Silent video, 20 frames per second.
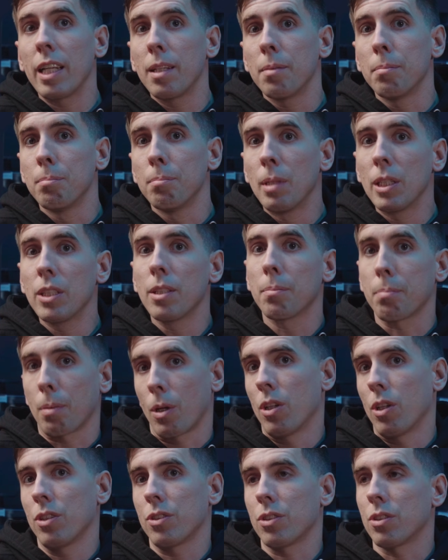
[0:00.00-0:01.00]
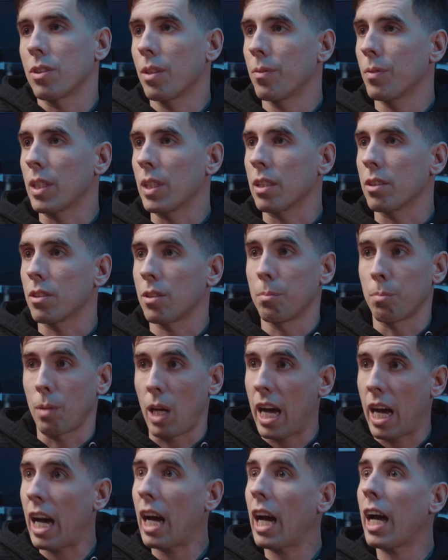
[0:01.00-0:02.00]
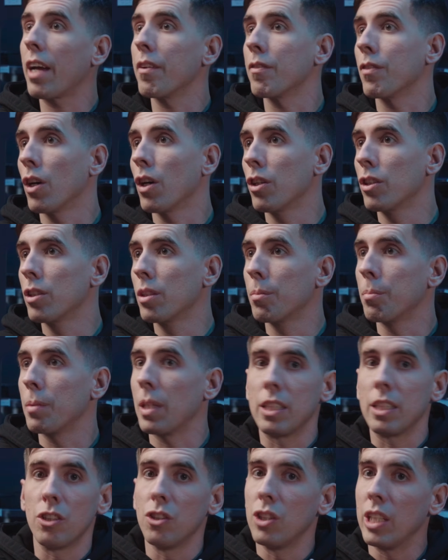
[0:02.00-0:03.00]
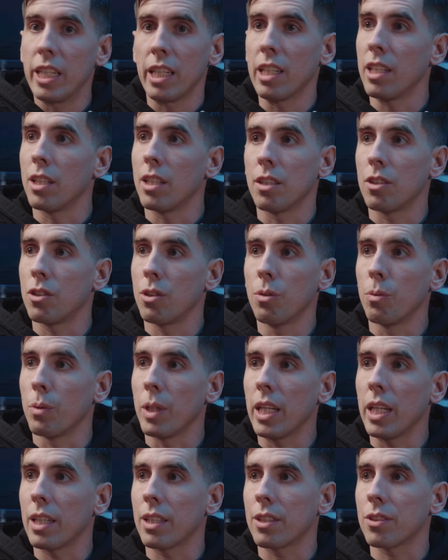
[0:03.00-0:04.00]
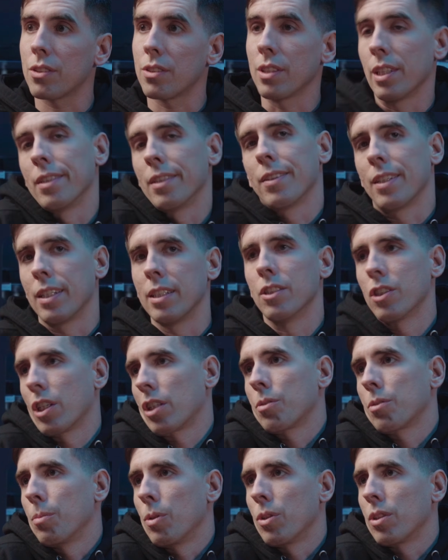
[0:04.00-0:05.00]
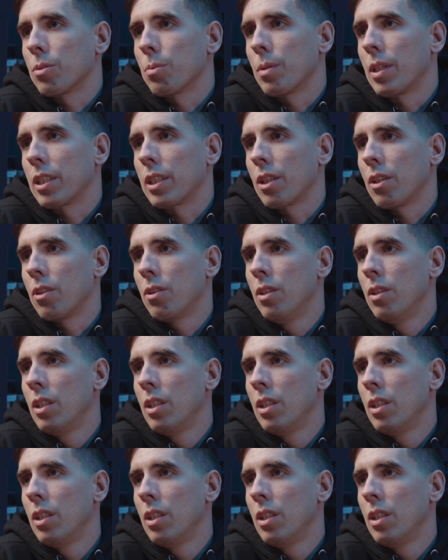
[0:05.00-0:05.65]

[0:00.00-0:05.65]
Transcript: 80 million parts or something, some high volume, and you need it in 2 weeks, then injection molding is the way to go.